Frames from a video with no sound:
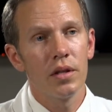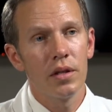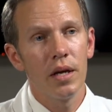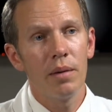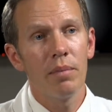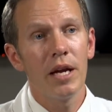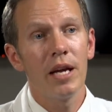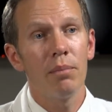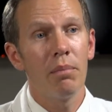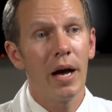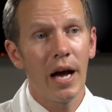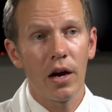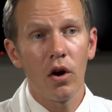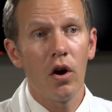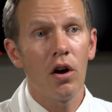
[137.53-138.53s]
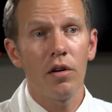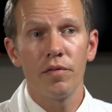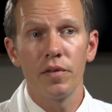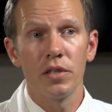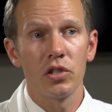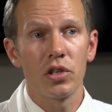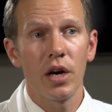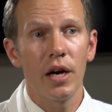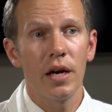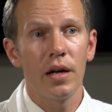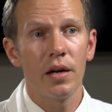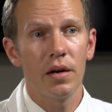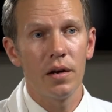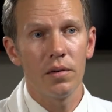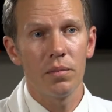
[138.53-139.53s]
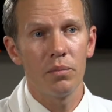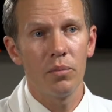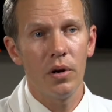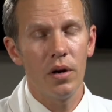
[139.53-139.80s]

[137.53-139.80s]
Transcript: they may back off and try a,